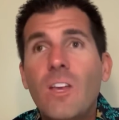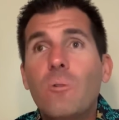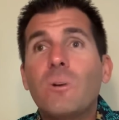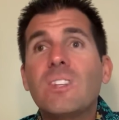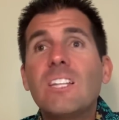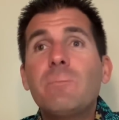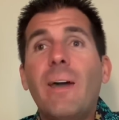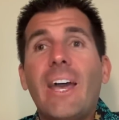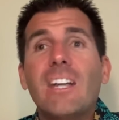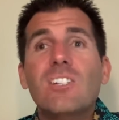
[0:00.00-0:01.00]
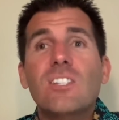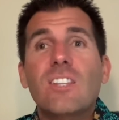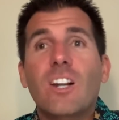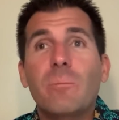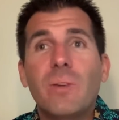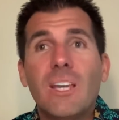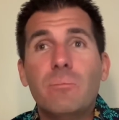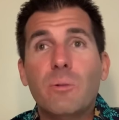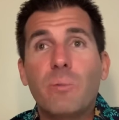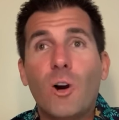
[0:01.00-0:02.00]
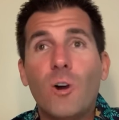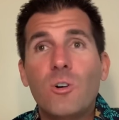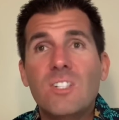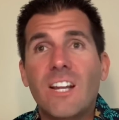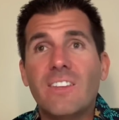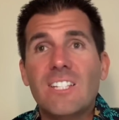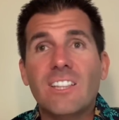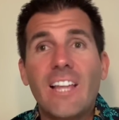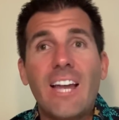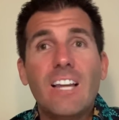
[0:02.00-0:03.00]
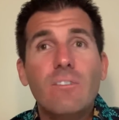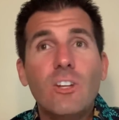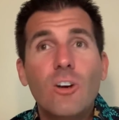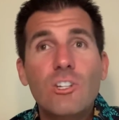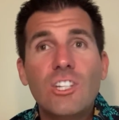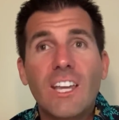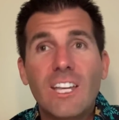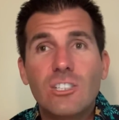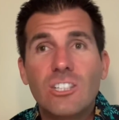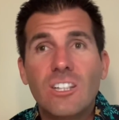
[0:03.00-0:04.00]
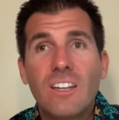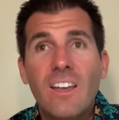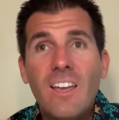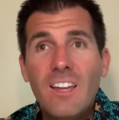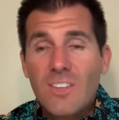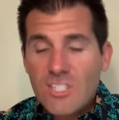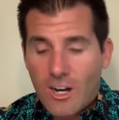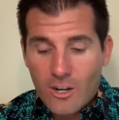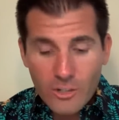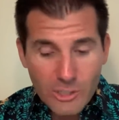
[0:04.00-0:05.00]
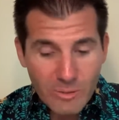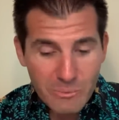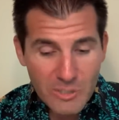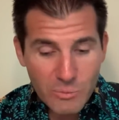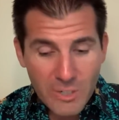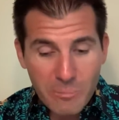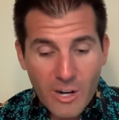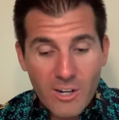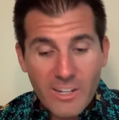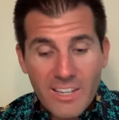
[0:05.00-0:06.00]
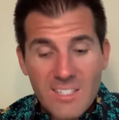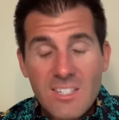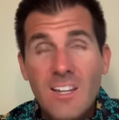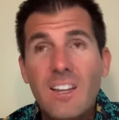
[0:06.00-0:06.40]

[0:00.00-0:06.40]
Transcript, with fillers: With these packages that are being proposed and this lack of negotiation, this arguing between parties,